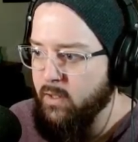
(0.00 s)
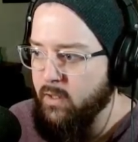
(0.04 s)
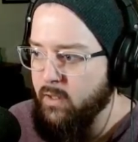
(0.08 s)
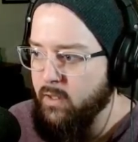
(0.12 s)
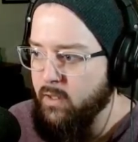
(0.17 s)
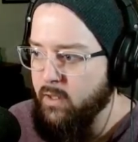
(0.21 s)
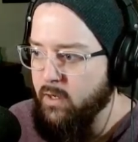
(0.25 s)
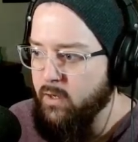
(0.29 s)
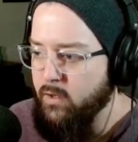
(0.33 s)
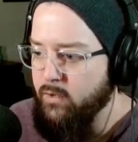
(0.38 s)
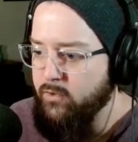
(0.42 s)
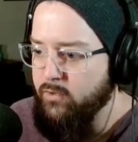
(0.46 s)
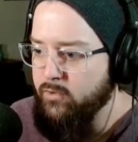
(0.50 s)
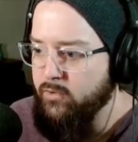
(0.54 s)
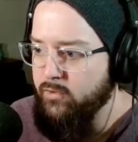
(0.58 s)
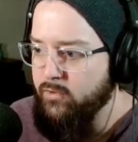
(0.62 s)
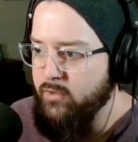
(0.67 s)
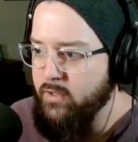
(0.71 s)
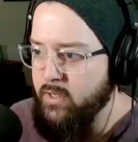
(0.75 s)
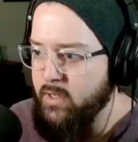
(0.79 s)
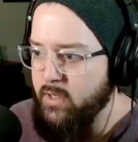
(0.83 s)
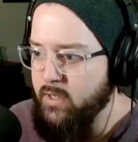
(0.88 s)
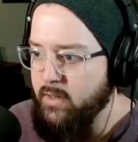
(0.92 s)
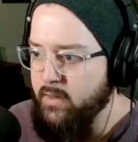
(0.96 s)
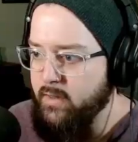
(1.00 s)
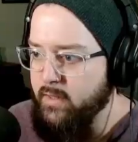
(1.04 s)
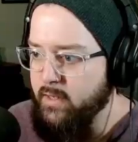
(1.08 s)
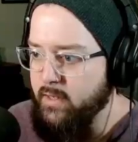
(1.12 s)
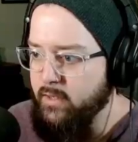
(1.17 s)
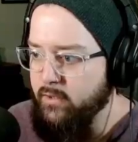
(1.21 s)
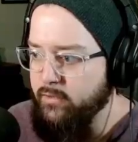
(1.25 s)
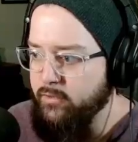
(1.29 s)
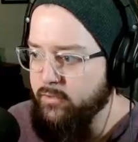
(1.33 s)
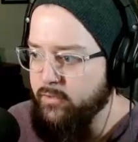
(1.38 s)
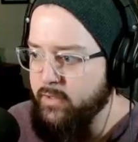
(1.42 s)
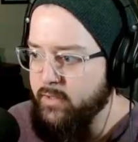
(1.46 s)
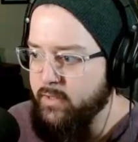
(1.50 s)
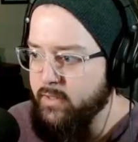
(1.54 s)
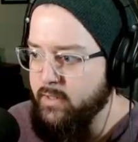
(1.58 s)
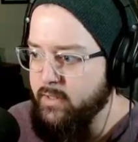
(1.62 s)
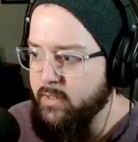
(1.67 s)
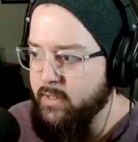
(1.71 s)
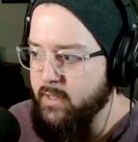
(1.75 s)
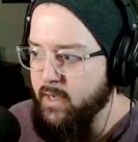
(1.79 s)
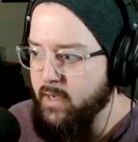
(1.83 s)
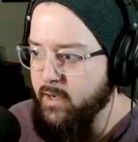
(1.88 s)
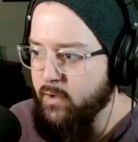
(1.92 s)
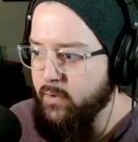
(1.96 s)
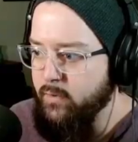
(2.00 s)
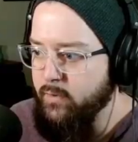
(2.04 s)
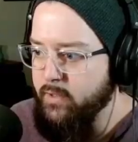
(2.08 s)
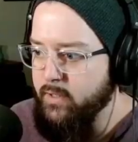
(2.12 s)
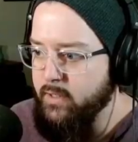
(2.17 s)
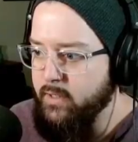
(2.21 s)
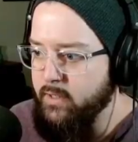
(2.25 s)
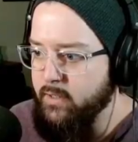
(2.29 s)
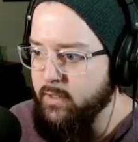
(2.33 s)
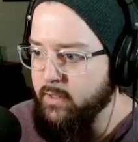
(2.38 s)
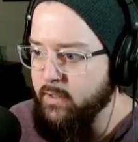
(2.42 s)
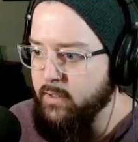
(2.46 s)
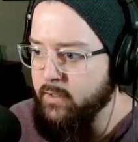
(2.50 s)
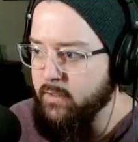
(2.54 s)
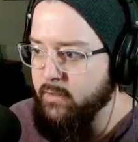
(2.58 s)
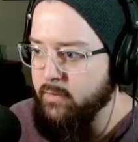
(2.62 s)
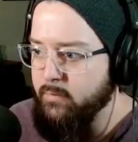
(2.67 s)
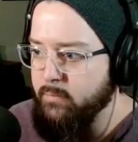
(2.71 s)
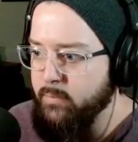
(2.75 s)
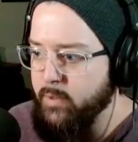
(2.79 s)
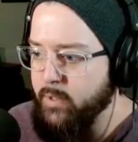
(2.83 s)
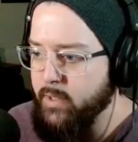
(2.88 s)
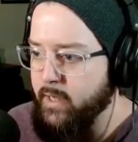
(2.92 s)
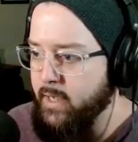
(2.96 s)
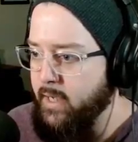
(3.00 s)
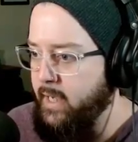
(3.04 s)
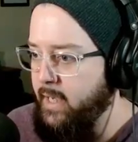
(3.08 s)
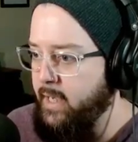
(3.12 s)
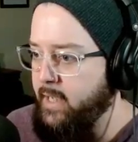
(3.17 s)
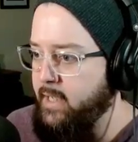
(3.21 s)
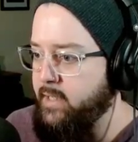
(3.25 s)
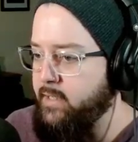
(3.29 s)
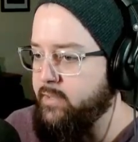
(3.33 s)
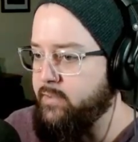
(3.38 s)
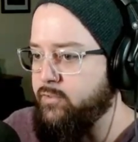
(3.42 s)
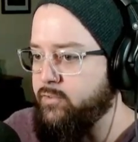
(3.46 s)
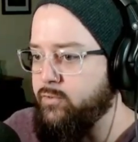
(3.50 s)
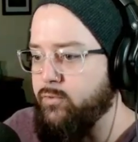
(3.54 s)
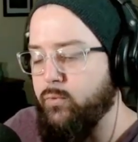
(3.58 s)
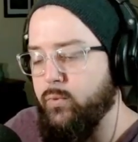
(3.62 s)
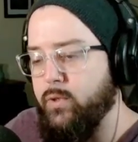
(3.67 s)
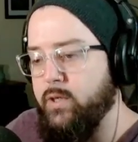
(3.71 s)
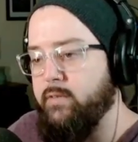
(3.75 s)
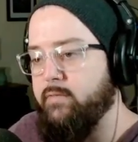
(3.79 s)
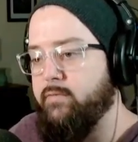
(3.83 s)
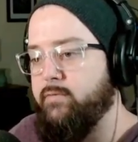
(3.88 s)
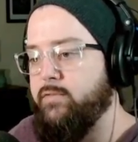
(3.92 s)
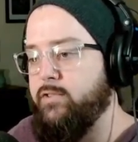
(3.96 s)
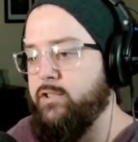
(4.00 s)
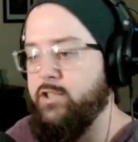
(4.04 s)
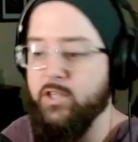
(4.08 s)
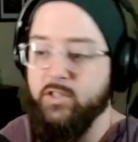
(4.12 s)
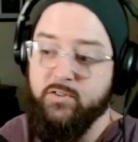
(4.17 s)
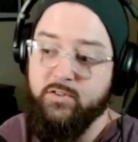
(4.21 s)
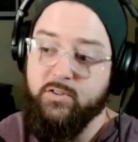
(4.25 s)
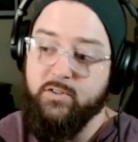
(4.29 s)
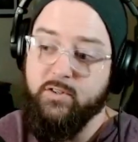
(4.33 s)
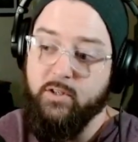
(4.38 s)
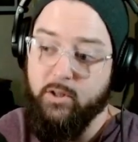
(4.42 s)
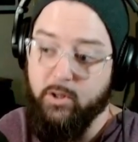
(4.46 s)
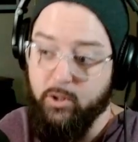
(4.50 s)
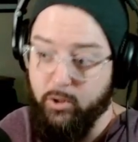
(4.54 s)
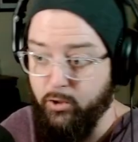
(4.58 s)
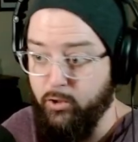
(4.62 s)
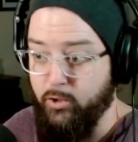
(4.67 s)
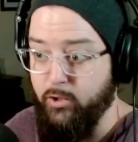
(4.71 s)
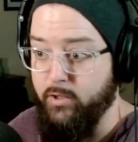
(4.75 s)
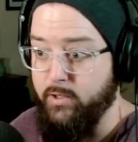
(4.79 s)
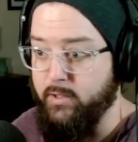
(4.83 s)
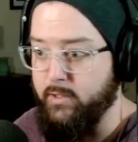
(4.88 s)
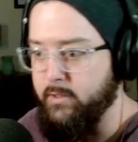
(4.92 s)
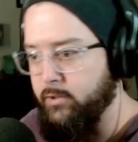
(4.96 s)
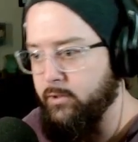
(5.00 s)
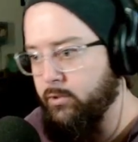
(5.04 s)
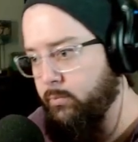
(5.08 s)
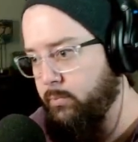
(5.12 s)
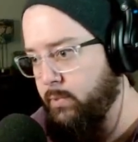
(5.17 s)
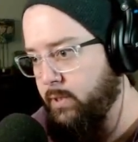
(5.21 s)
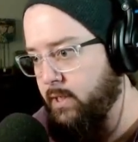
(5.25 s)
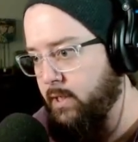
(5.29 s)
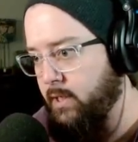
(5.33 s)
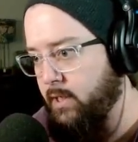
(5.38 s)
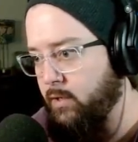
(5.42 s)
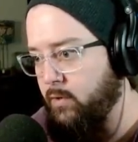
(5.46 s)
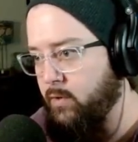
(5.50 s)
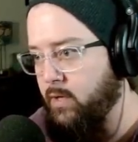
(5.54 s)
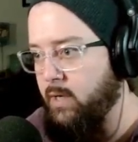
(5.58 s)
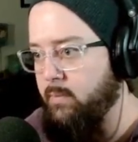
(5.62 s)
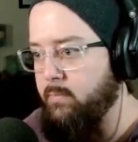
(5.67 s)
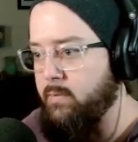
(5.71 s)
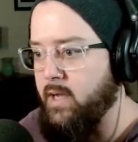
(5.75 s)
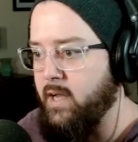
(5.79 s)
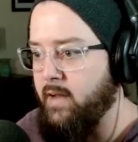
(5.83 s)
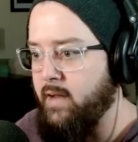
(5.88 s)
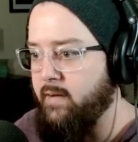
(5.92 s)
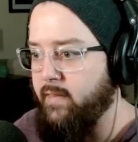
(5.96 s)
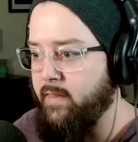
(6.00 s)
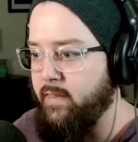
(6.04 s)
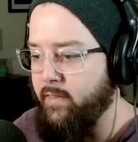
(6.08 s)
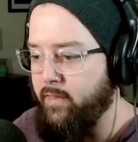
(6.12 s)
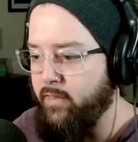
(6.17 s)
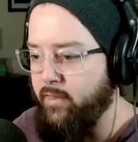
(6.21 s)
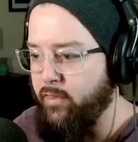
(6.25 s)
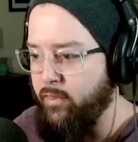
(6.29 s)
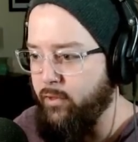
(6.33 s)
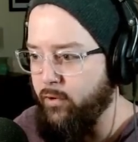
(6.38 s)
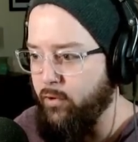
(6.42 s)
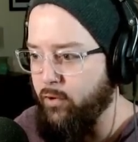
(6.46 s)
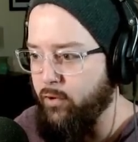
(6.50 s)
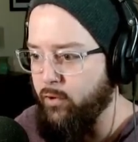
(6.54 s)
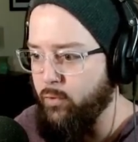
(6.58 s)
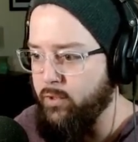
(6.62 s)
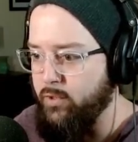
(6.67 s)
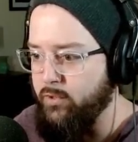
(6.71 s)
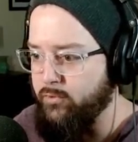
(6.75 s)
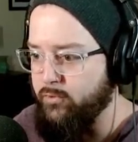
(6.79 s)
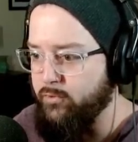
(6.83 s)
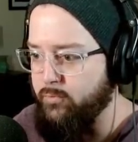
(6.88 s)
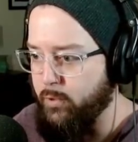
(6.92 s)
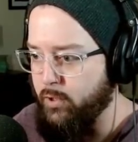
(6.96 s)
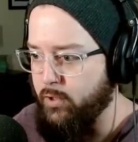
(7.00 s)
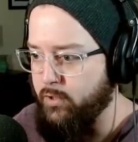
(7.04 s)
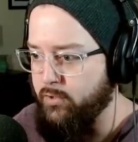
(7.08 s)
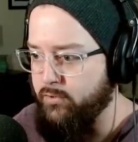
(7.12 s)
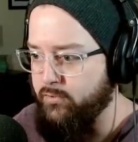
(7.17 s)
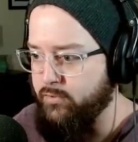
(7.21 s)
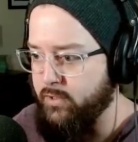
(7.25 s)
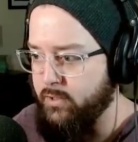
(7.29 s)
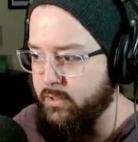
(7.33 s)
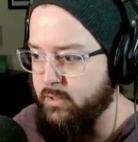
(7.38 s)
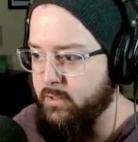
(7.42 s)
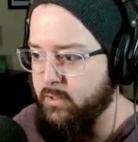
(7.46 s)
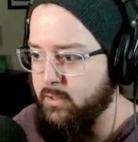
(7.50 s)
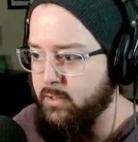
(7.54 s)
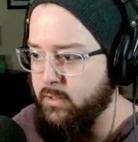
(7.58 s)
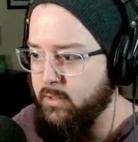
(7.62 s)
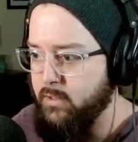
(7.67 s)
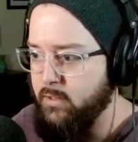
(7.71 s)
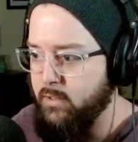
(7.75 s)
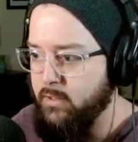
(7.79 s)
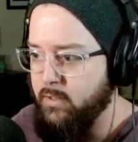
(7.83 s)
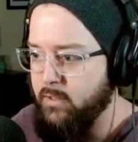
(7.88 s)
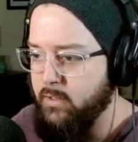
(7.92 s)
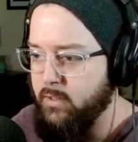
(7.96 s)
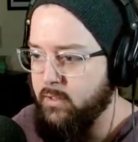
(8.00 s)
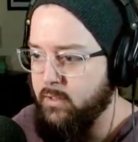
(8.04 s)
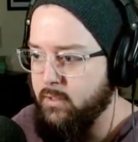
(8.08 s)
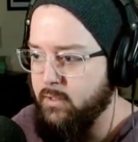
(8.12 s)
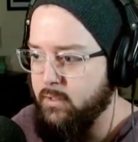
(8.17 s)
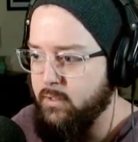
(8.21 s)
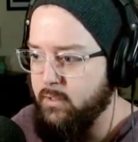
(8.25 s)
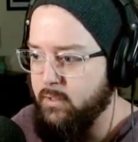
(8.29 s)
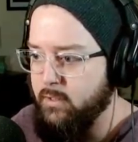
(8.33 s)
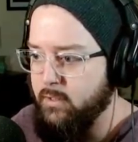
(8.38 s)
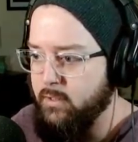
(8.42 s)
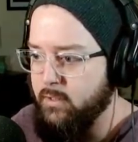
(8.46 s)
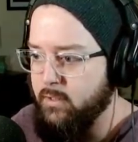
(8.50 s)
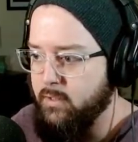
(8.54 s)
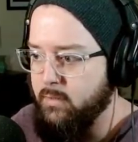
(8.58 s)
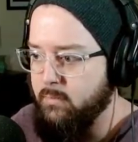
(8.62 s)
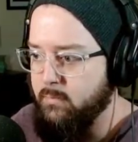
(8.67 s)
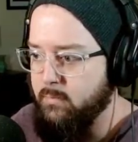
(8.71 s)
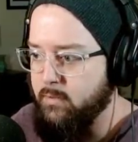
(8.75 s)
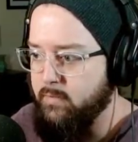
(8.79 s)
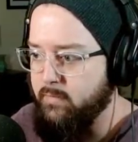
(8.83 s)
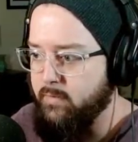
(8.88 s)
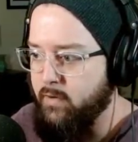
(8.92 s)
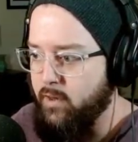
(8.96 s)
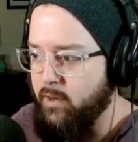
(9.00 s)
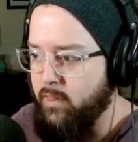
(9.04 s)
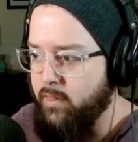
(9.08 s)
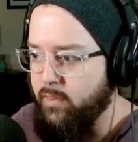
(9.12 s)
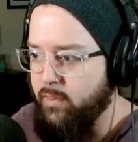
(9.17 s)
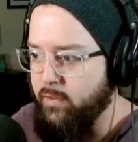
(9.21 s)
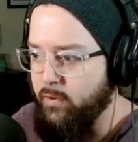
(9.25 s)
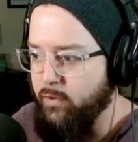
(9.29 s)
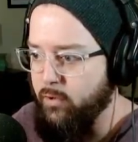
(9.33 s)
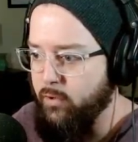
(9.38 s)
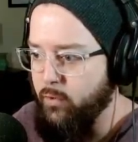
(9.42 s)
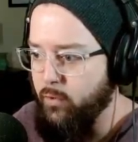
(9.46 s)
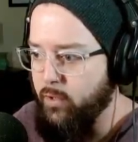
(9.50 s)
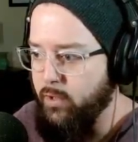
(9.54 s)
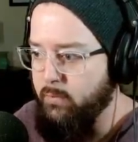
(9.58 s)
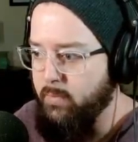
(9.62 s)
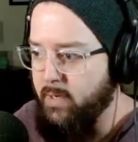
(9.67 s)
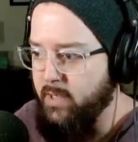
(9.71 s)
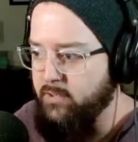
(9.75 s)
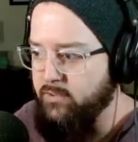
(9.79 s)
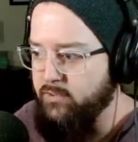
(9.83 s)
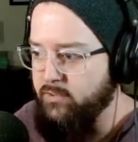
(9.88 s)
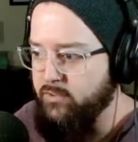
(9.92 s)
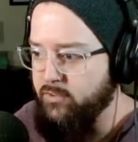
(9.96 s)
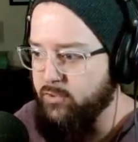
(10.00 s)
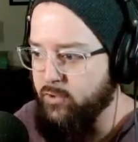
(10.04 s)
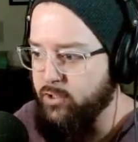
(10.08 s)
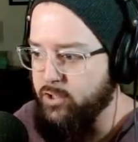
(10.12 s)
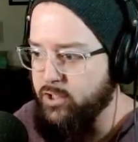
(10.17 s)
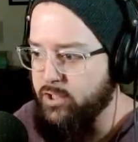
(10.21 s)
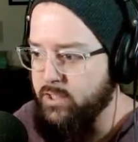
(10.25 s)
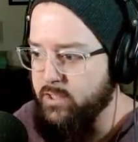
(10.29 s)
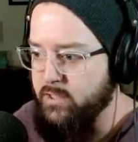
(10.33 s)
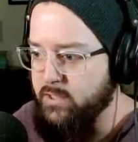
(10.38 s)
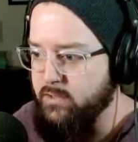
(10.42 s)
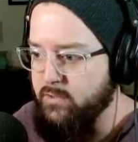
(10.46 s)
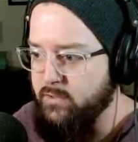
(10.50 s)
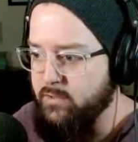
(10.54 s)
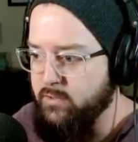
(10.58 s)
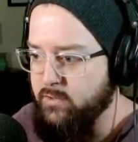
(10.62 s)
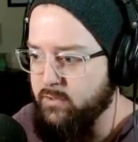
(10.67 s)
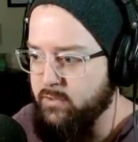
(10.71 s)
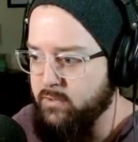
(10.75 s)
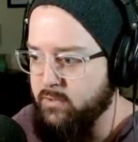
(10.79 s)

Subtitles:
I don't see anything else down here, but as we've just learned a little bit ago, I'm not the thoroughest person. I'm very thorough in my searches.